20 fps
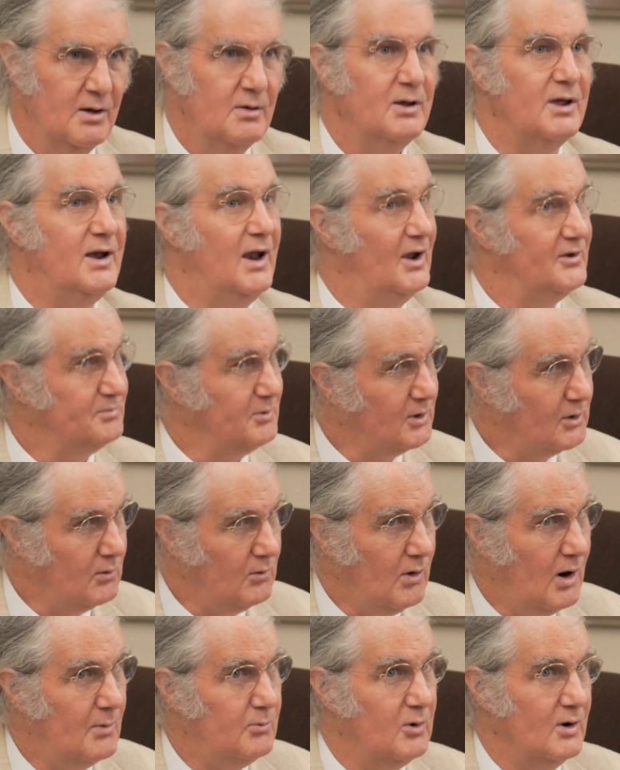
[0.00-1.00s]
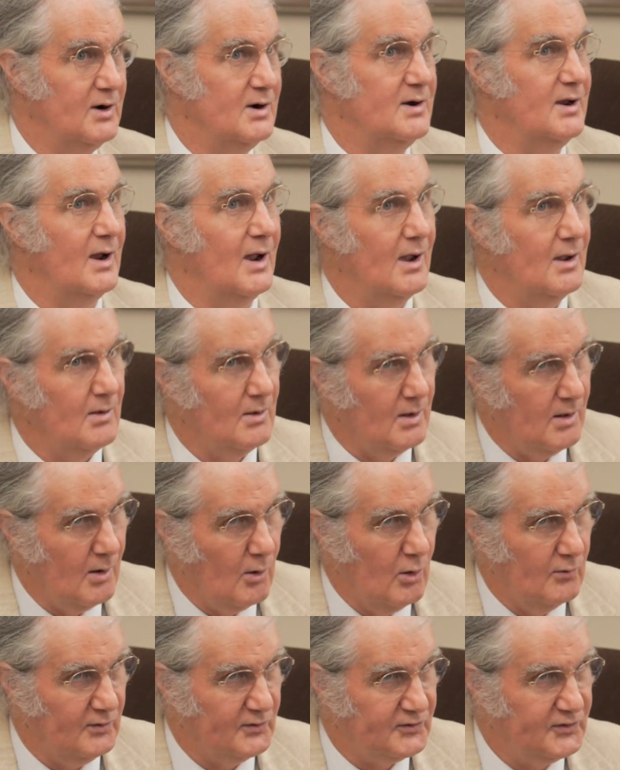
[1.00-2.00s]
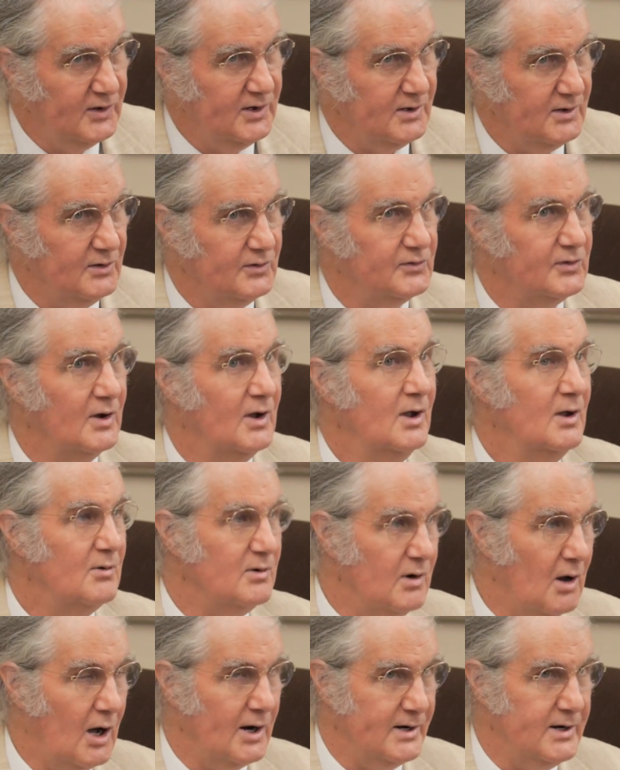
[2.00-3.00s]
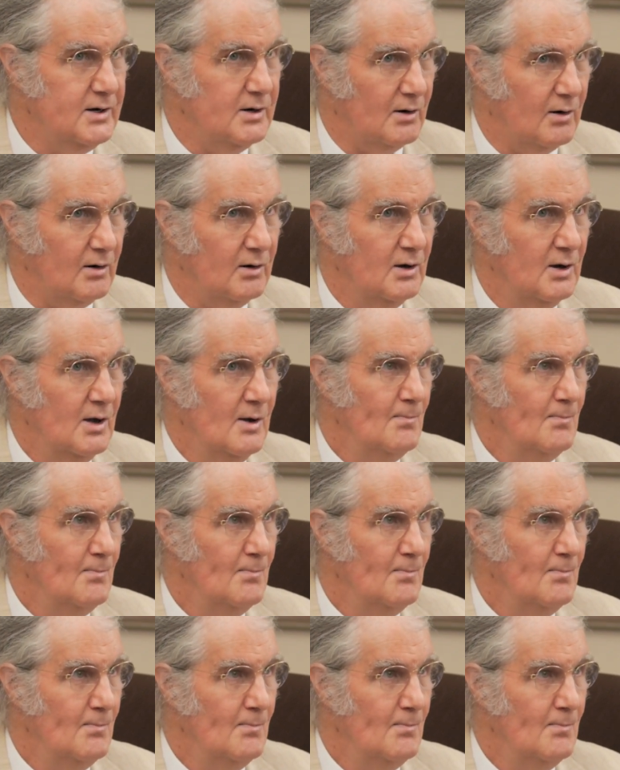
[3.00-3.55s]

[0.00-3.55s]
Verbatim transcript: It has been corroborated overseas, not here.